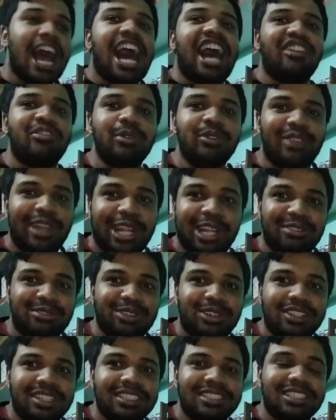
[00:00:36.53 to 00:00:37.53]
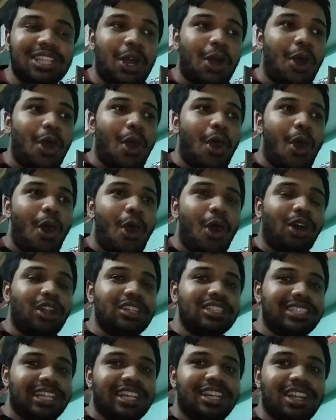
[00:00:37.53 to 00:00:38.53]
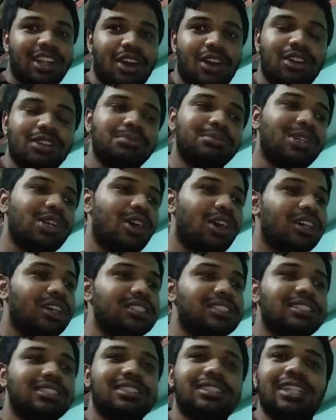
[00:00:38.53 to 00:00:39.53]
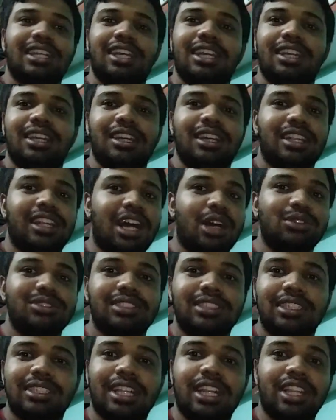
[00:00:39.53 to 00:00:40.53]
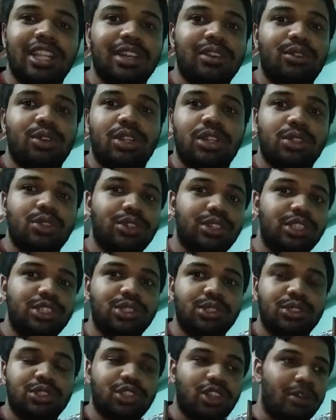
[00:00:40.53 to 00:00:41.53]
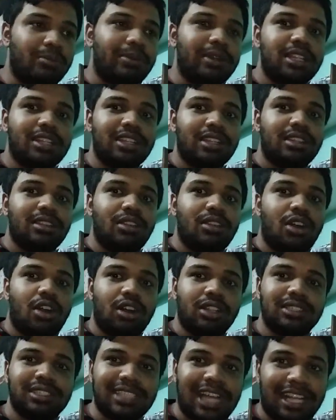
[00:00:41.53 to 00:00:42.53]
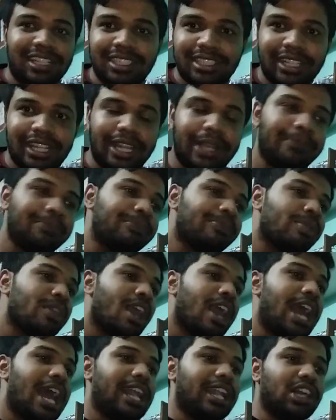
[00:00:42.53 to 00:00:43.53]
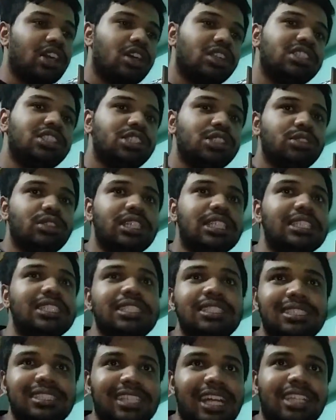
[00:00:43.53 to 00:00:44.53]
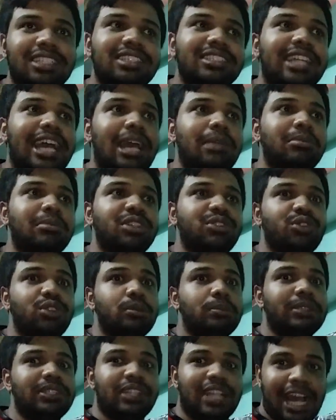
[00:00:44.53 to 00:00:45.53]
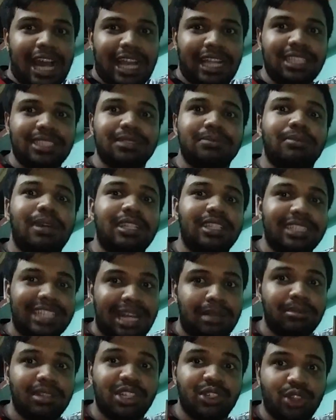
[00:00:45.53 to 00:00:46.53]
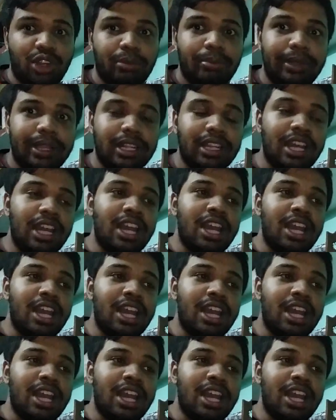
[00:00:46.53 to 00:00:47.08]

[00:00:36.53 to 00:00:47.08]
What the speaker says: I've been waiting for this all day long because they announced it that they were going to drop it on Saturday, and according to the Indian Standard Time it will be night by the time they drop it,